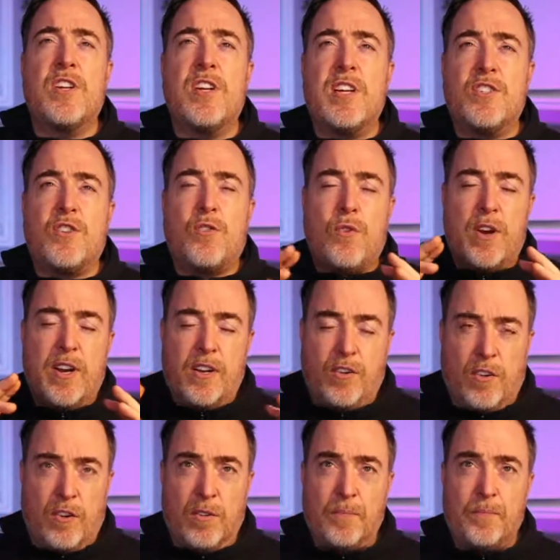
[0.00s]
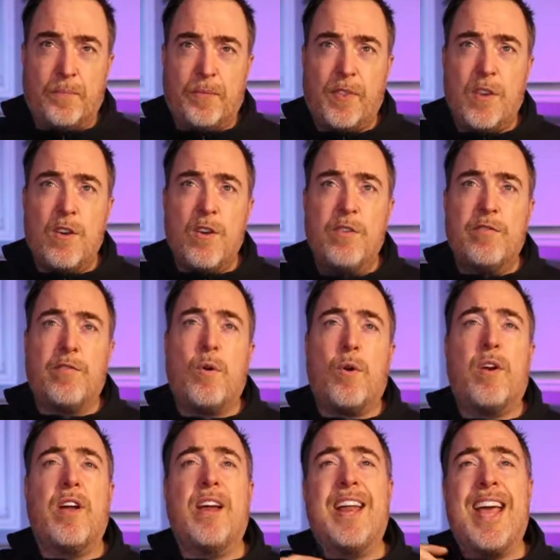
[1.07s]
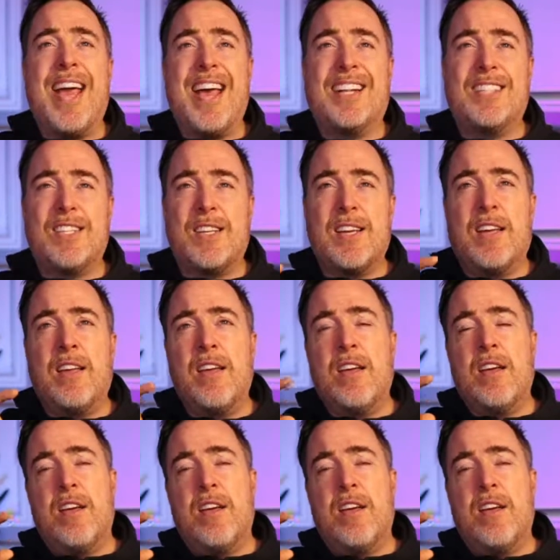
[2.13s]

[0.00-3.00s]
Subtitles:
is critical for enhancing